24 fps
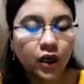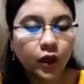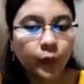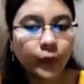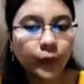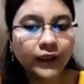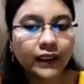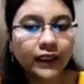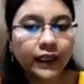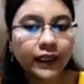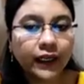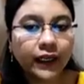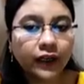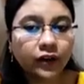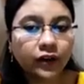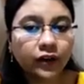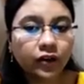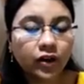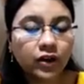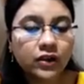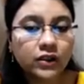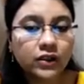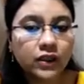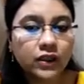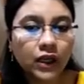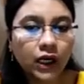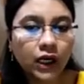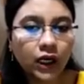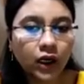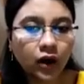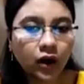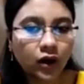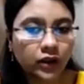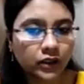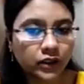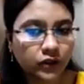When electrons
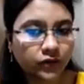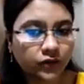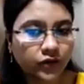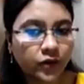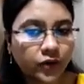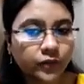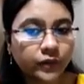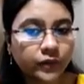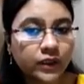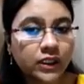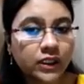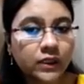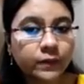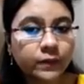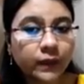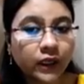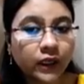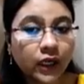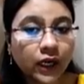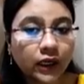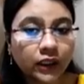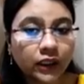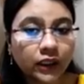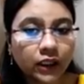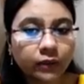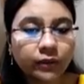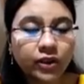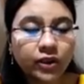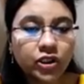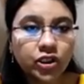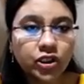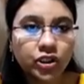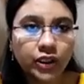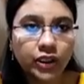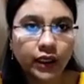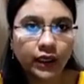are lost from this
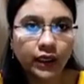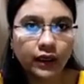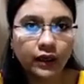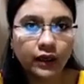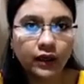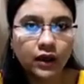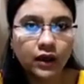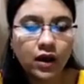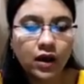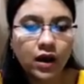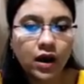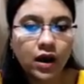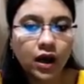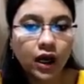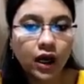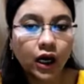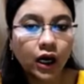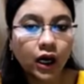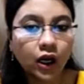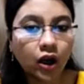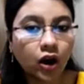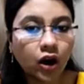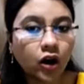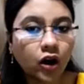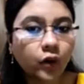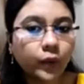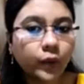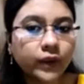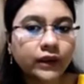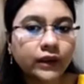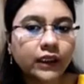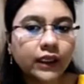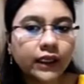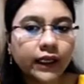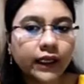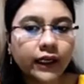penultimate shell along
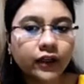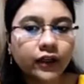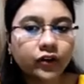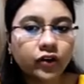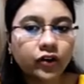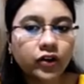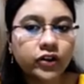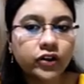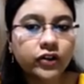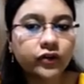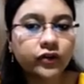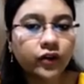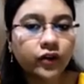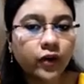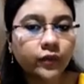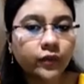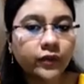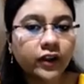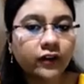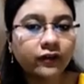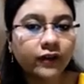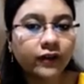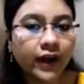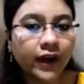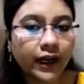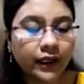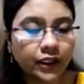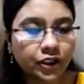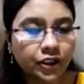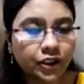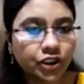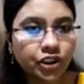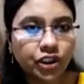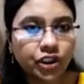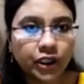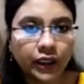with the electrons from the
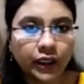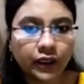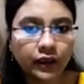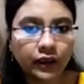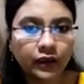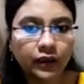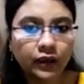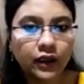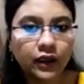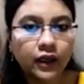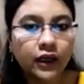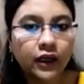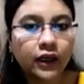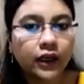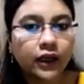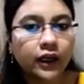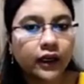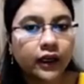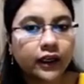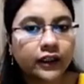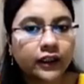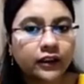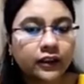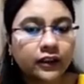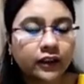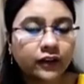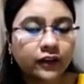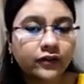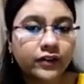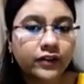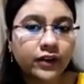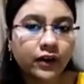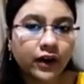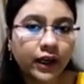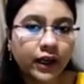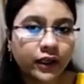valence shell, it
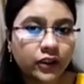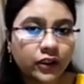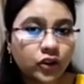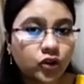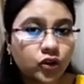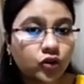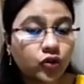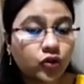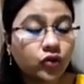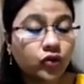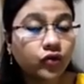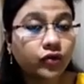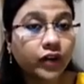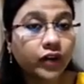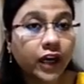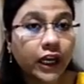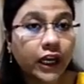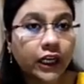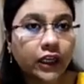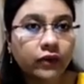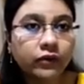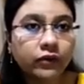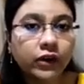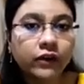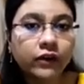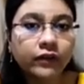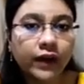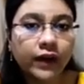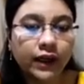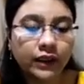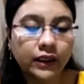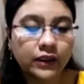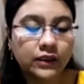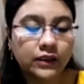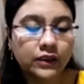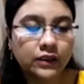gives a rise to variable
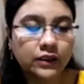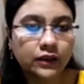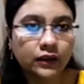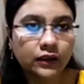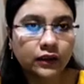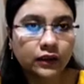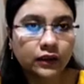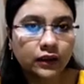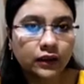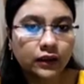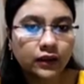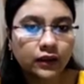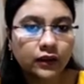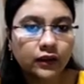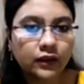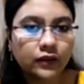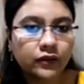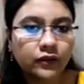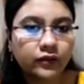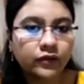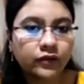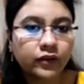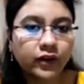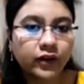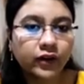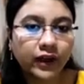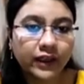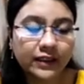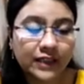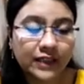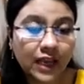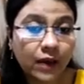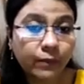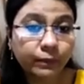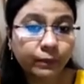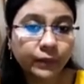valency. For
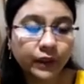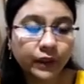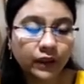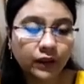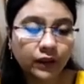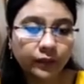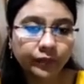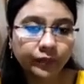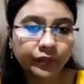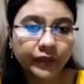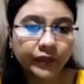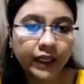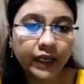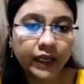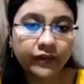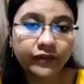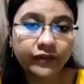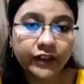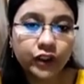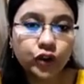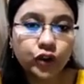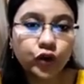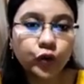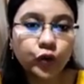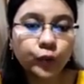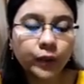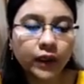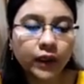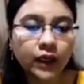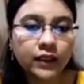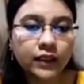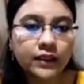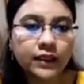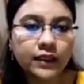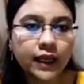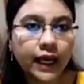example, Fe2
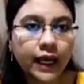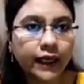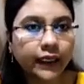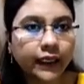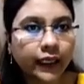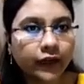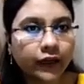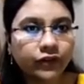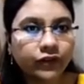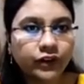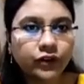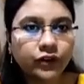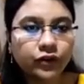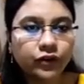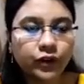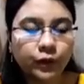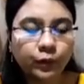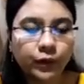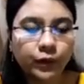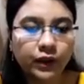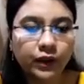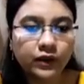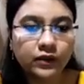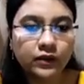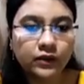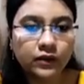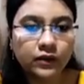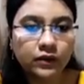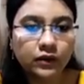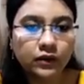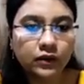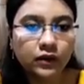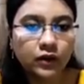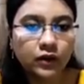plus and Fe3 plus.